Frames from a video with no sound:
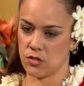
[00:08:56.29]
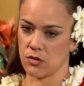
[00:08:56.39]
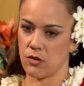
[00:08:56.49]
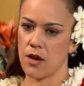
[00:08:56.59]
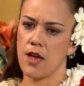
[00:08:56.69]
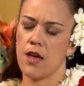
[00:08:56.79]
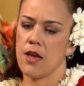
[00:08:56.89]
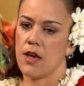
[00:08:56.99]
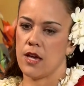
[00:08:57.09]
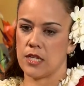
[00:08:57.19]
So
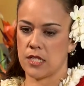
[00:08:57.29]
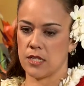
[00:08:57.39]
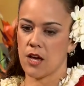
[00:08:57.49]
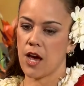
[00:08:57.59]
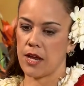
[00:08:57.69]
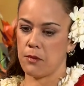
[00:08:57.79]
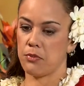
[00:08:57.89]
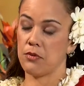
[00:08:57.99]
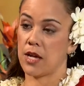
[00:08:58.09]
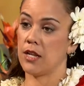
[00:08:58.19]
it's not a
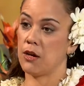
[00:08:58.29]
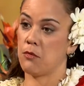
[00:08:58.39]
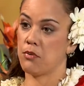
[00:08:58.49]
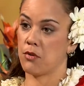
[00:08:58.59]
Punanaleo